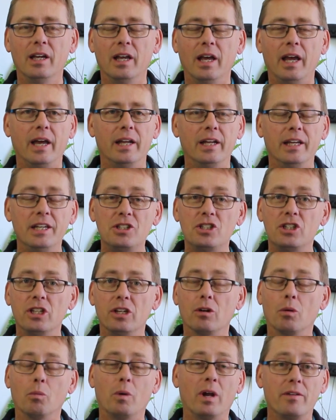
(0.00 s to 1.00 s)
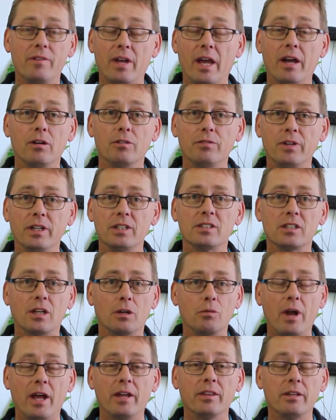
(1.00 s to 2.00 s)
And each year on one of our events
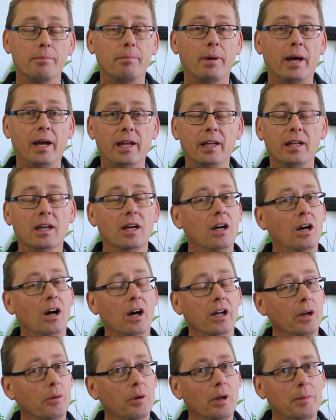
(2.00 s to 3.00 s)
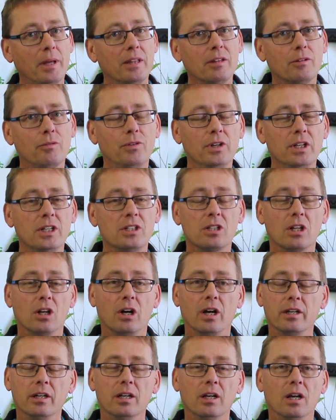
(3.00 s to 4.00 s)
around the bay, I know when I'm at the finish
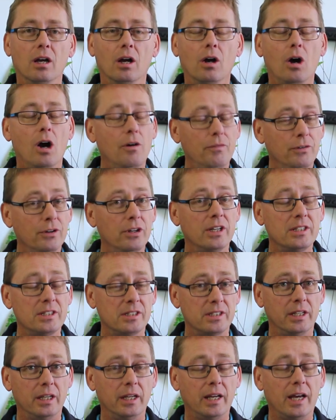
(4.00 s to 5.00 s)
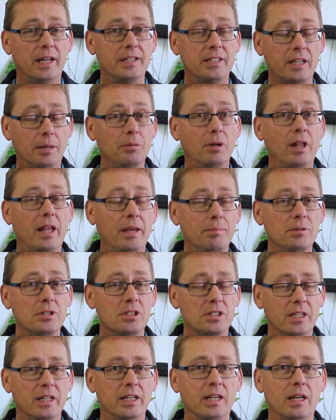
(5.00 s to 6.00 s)
line, often I see a double
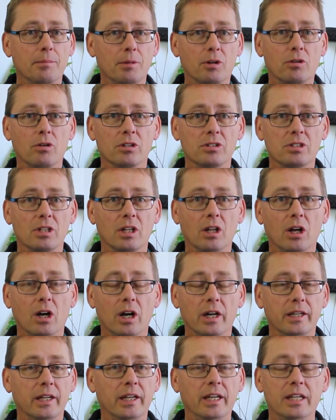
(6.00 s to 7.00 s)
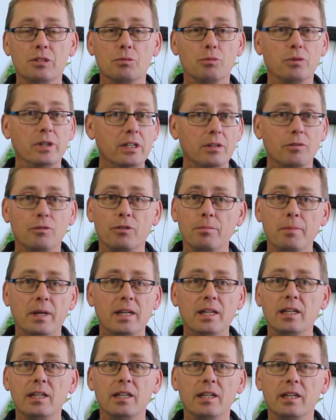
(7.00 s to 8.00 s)
amputee come across the line. He's ridden it for
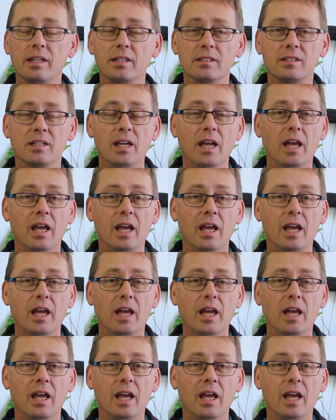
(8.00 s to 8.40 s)
many years.